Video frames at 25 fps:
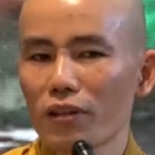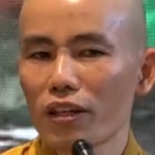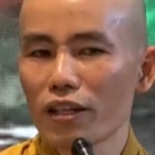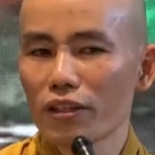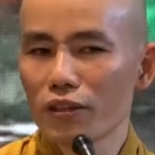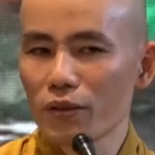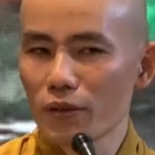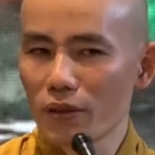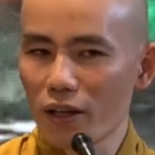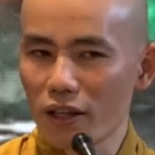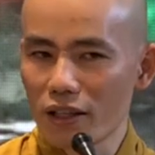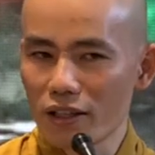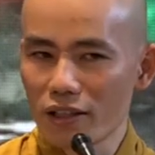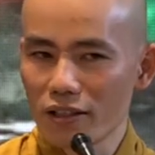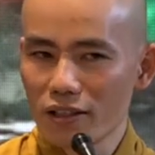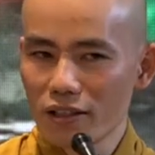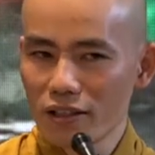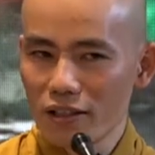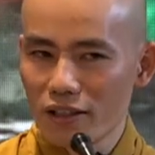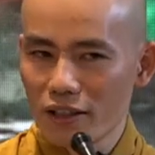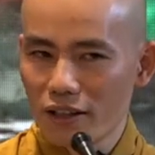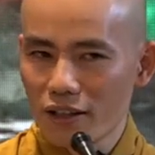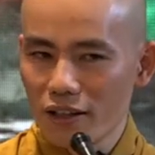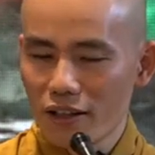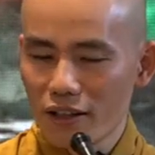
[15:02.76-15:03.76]
like to ask
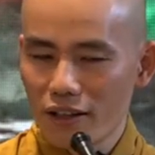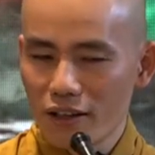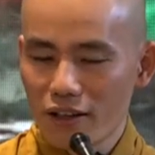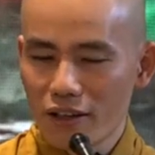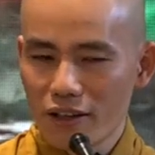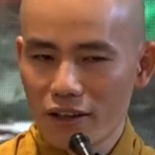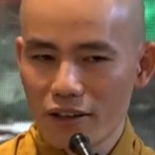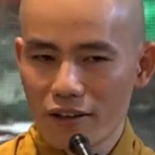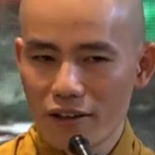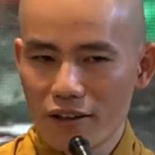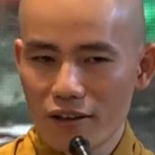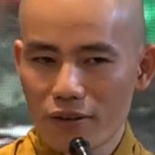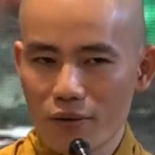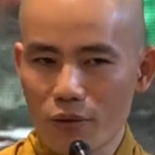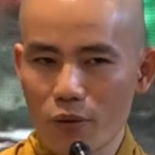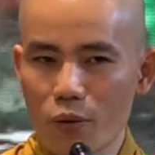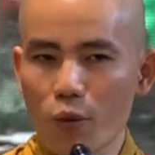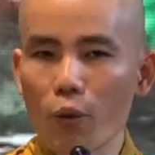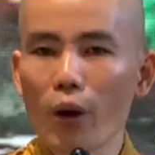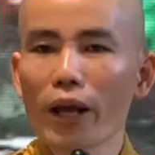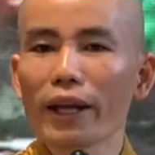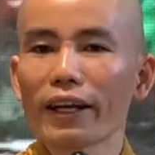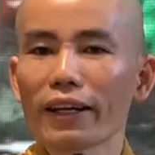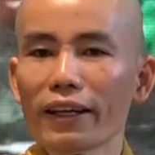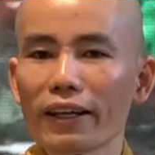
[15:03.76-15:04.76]

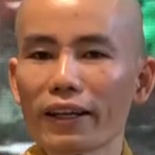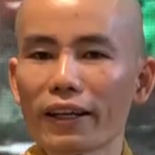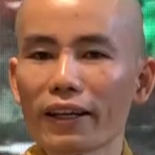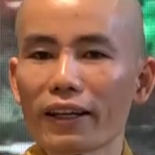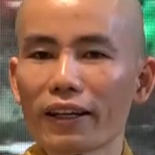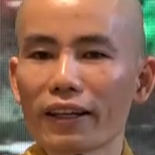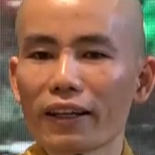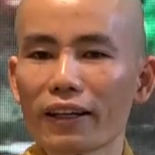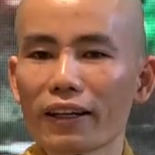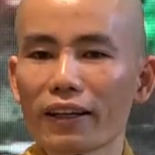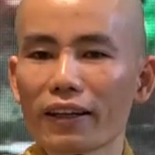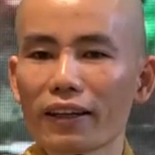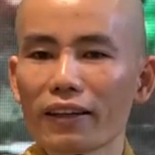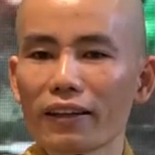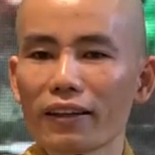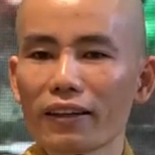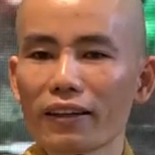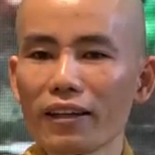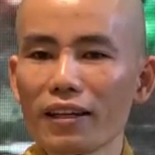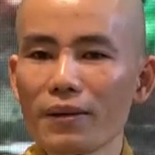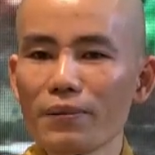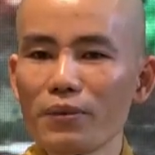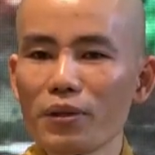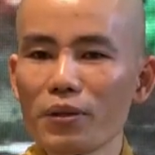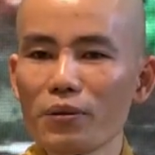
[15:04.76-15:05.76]
when
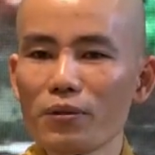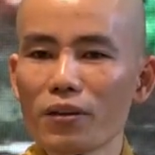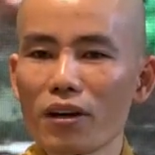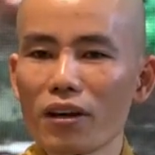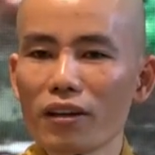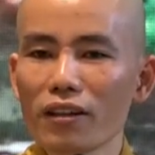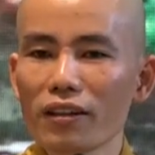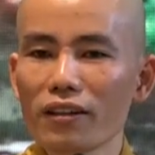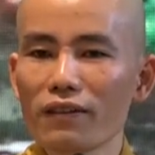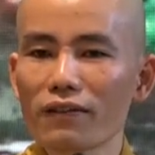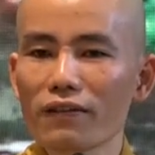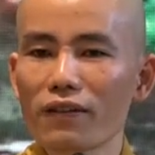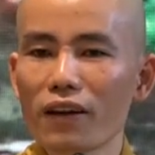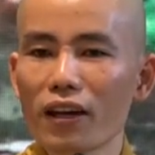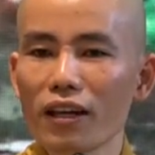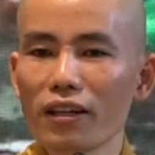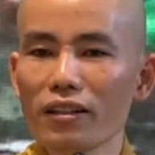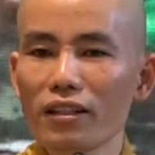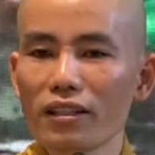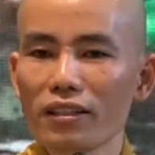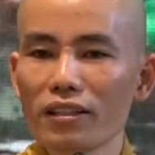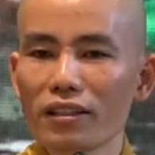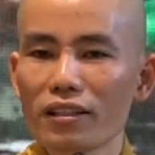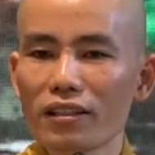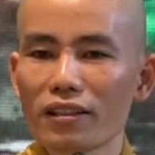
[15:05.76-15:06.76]
if you not invite
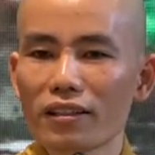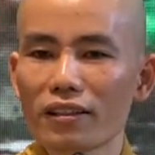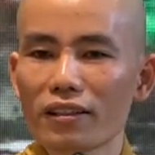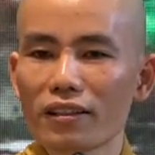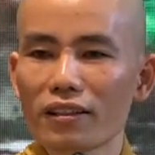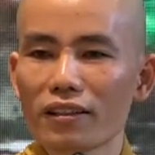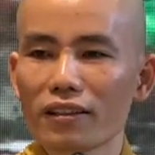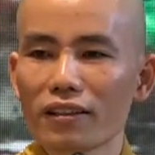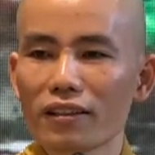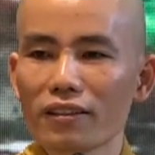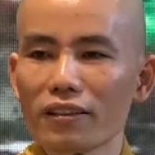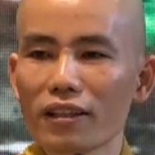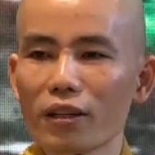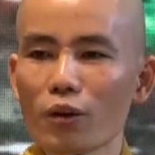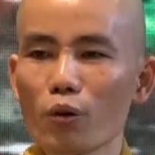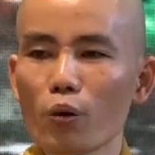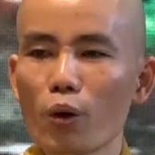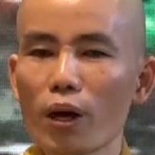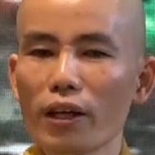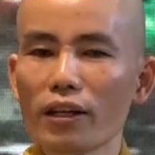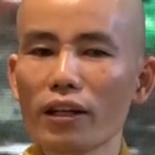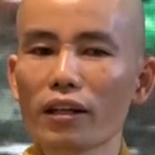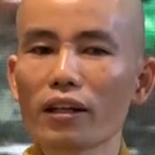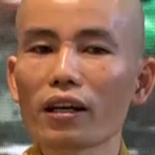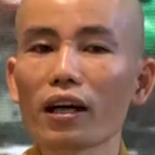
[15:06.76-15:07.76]
it, then
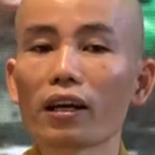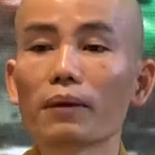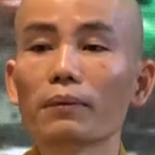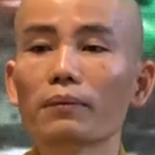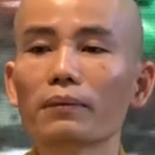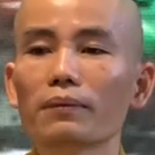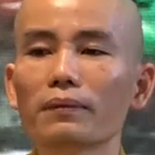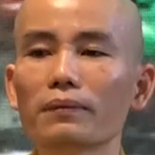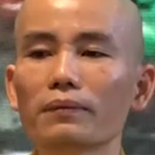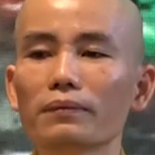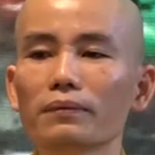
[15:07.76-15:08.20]
when it comes?